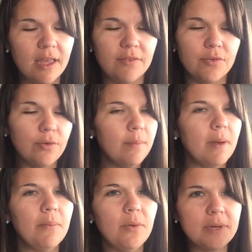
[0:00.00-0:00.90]
If you
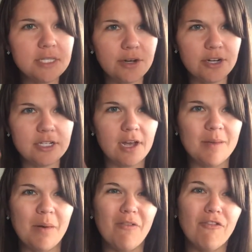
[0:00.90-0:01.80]
remember, we started
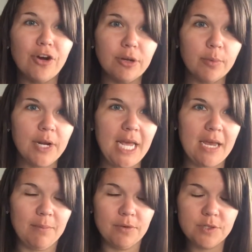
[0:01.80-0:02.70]
talking about vertebrate
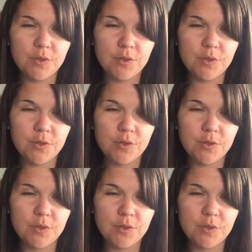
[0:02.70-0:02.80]
animals,